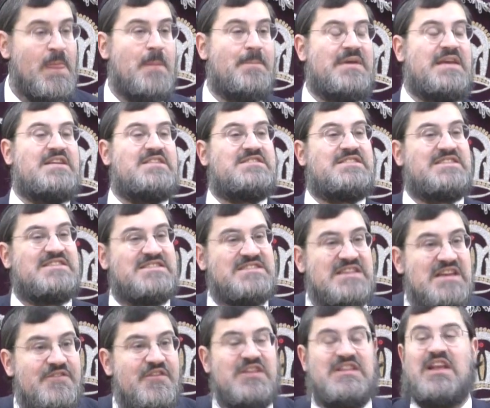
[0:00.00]
Because
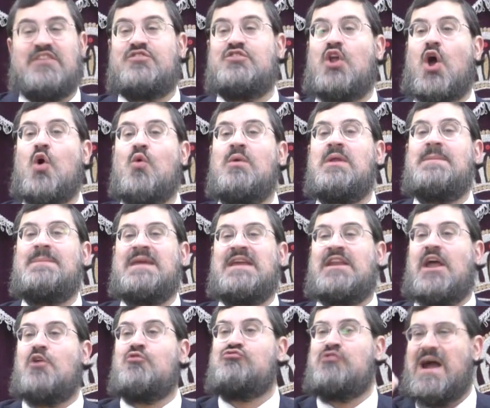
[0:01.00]
ksiva doesn't only
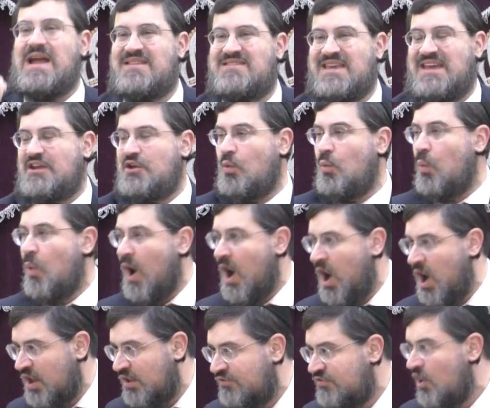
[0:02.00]
mean writing in a
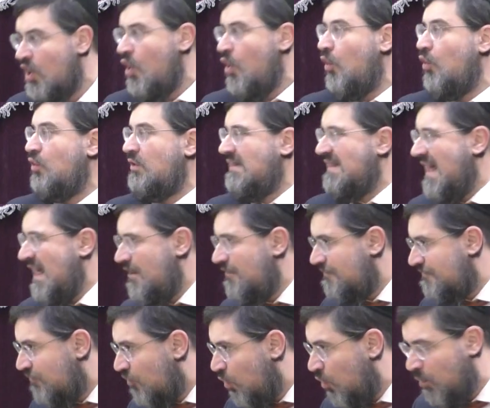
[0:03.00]
word or letter
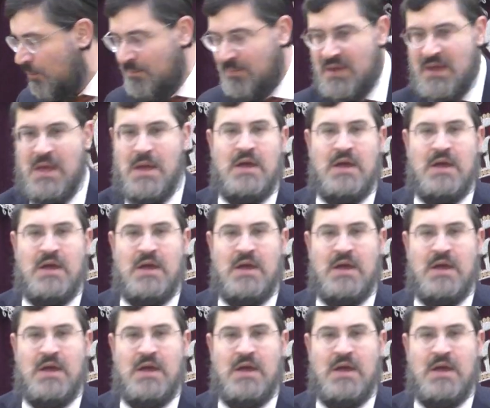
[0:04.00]
form.